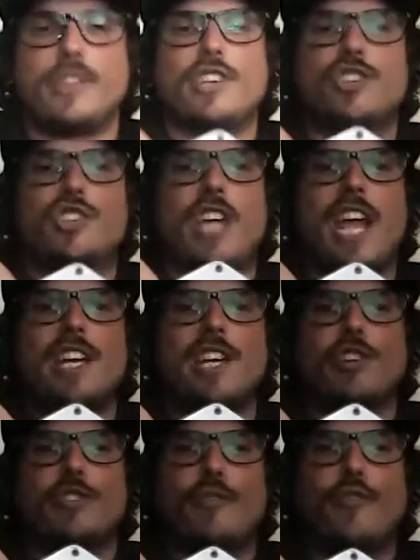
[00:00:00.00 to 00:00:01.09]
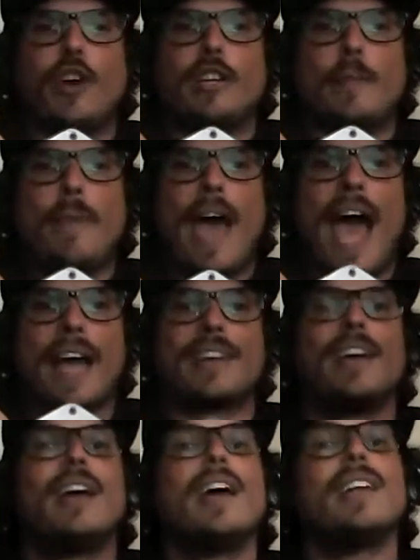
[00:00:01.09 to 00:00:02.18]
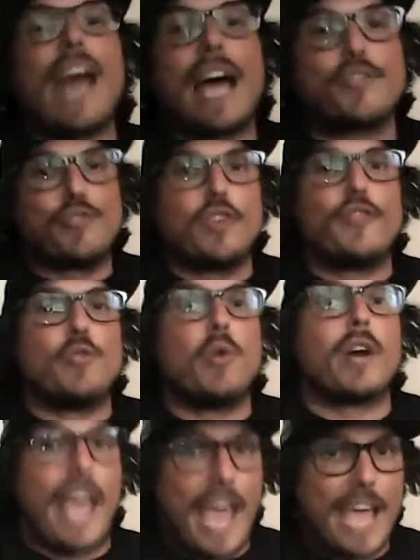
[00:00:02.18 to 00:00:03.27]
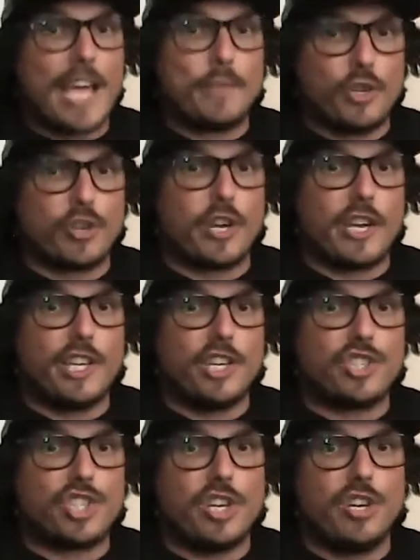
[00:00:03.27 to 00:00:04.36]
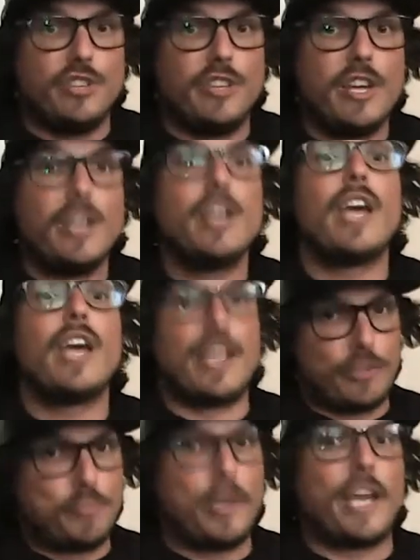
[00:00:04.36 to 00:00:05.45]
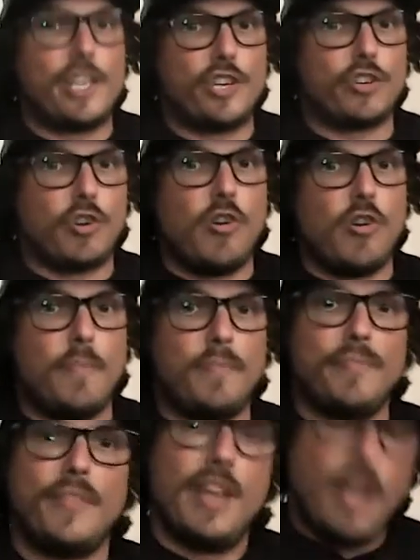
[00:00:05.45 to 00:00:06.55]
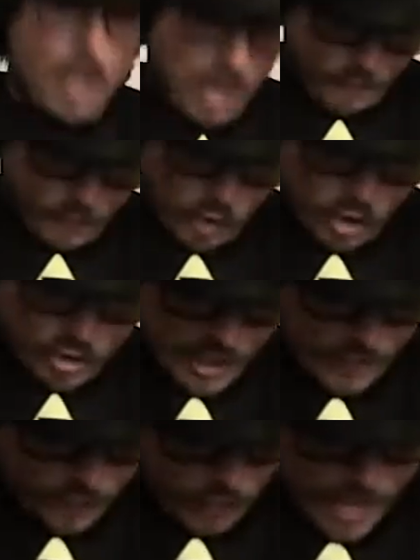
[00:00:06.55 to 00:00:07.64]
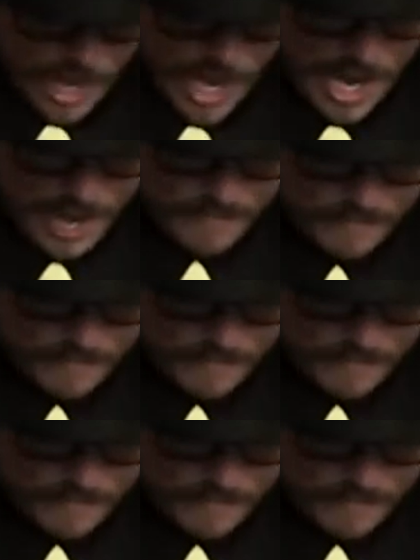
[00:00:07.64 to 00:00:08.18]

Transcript: this chain here is for on the back, that's if you want to hang up your Hylian shield and display it in your home. Unfortunately for me,